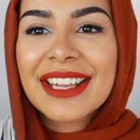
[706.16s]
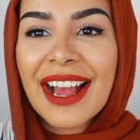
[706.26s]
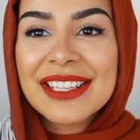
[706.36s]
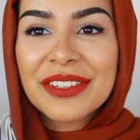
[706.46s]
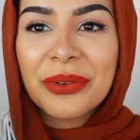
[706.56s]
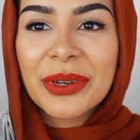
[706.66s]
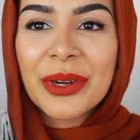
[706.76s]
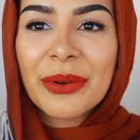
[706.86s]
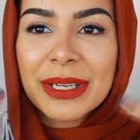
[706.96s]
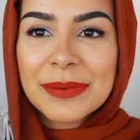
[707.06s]
Guys, if you want to
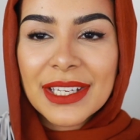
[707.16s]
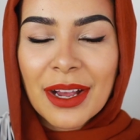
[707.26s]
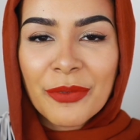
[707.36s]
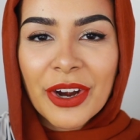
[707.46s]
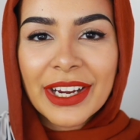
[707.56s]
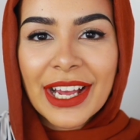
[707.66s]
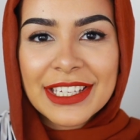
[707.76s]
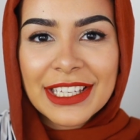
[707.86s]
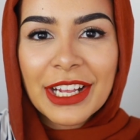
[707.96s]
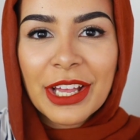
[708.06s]
know what lipstick I'm wearing, I
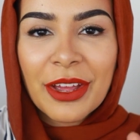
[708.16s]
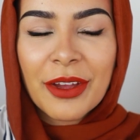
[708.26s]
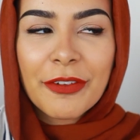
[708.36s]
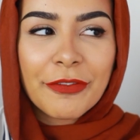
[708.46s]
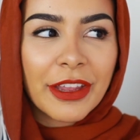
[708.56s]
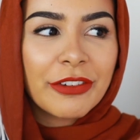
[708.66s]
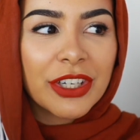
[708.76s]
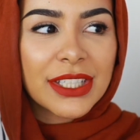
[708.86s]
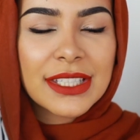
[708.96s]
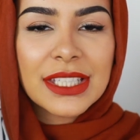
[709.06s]
did like a
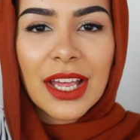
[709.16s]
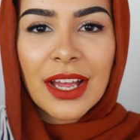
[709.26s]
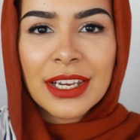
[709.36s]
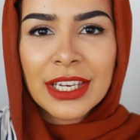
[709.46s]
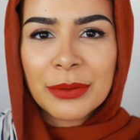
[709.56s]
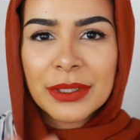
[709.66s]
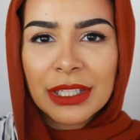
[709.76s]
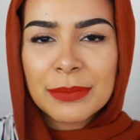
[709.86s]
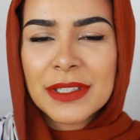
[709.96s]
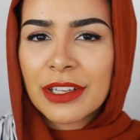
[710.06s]
favorites,
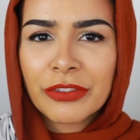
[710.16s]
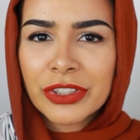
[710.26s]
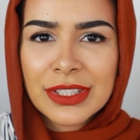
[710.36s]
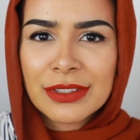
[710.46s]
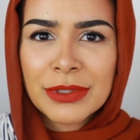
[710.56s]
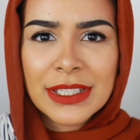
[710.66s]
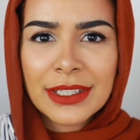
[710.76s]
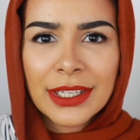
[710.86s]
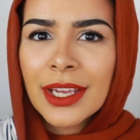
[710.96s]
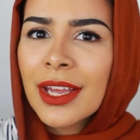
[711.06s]
liquid lipstick favorites
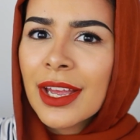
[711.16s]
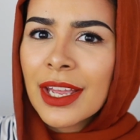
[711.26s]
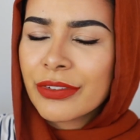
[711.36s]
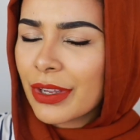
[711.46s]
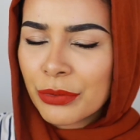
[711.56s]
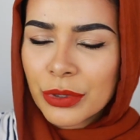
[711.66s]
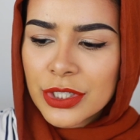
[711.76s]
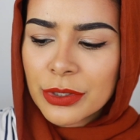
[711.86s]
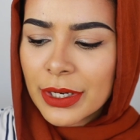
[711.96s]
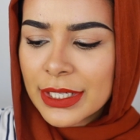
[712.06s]
recently. If you haven't
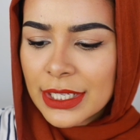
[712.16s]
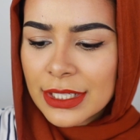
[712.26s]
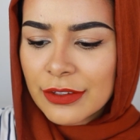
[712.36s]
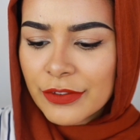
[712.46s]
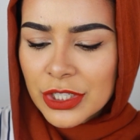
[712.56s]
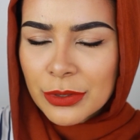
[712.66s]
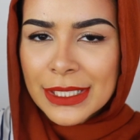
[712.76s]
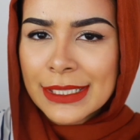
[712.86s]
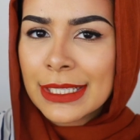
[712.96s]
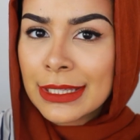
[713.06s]
watched it already, the video
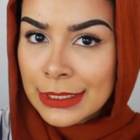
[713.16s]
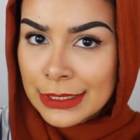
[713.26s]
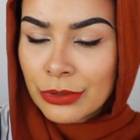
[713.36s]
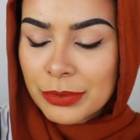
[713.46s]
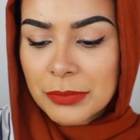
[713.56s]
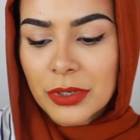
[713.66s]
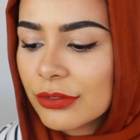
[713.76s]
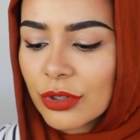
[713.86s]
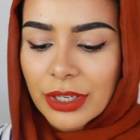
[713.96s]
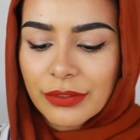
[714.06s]
is in the description
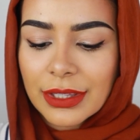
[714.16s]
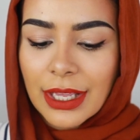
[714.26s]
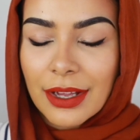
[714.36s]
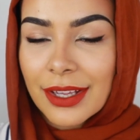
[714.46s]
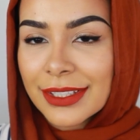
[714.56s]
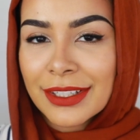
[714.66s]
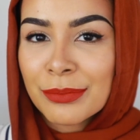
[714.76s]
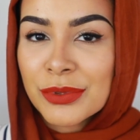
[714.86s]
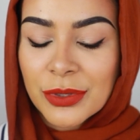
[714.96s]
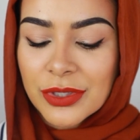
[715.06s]
Not even that early,
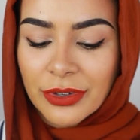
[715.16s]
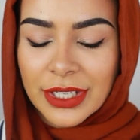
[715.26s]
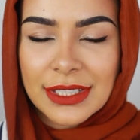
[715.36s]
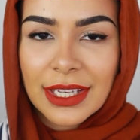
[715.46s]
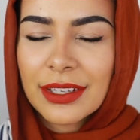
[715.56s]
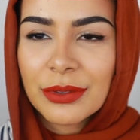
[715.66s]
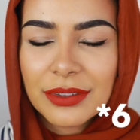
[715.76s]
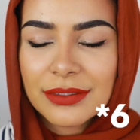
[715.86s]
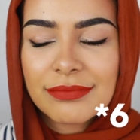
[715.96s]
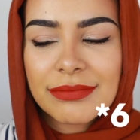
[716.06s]
I'm so sorry. It's like
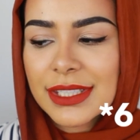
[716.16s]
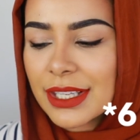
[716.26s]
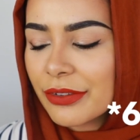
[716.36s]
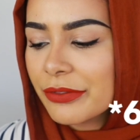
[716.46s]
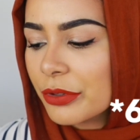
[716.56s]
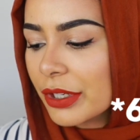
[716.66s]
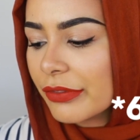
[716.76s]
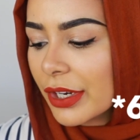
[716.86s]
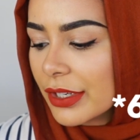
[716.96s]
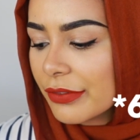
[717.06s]

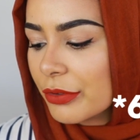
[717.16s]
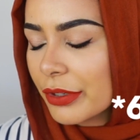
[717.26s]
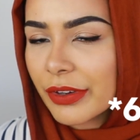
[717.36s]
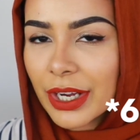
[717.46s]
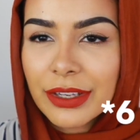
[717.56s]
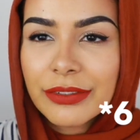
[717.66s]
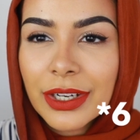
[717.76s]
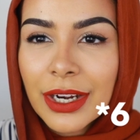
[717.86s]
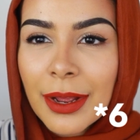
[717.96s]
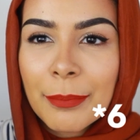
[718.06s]
7:45,
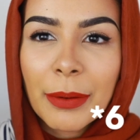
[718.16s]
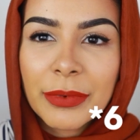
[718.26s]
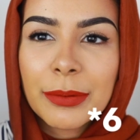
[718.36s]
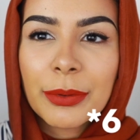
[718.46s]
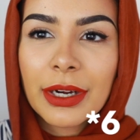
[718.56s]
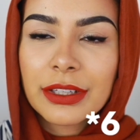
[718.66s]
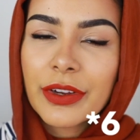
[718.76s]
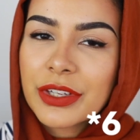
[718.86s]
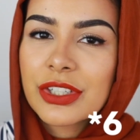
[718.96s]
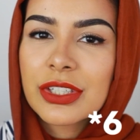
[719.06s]
but I'm going to be wearing the
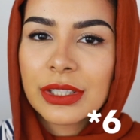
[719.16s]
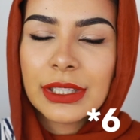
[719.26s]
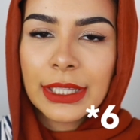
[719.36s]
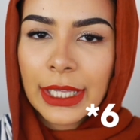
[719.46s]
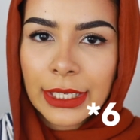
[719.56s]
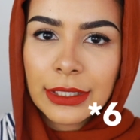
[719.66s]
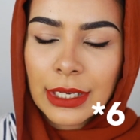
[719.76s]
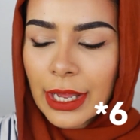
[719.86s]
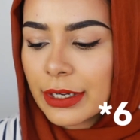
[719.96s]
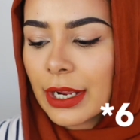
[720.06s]
foundation till
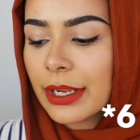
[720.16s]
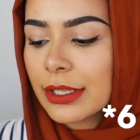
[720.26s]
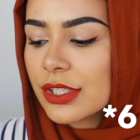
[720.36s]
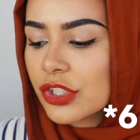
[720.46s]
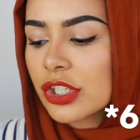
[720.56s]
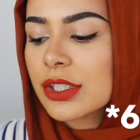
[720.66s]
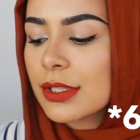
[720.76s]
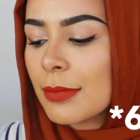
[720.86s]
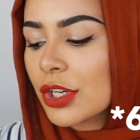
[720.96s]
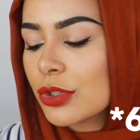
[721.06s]
late at night just
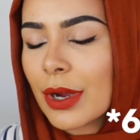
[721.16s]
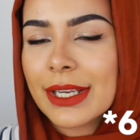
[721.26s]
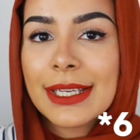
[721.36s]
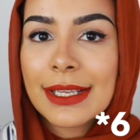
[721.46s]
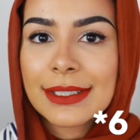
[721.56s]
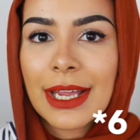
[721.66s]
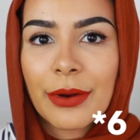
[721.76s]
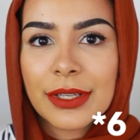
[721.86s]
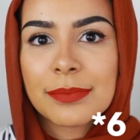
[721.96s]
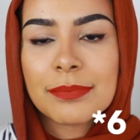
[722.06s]
to make sure I test it
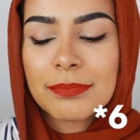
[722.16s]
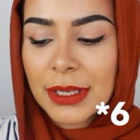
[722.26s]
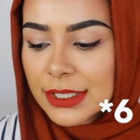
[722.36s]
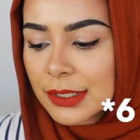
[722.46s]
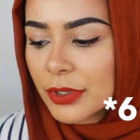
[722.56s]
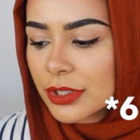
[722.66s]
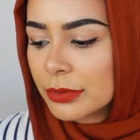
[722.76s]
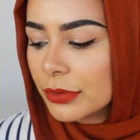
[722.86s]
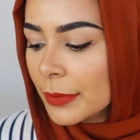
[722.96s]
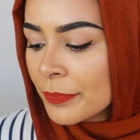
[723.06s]
out as best as
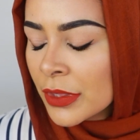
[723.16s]
possible.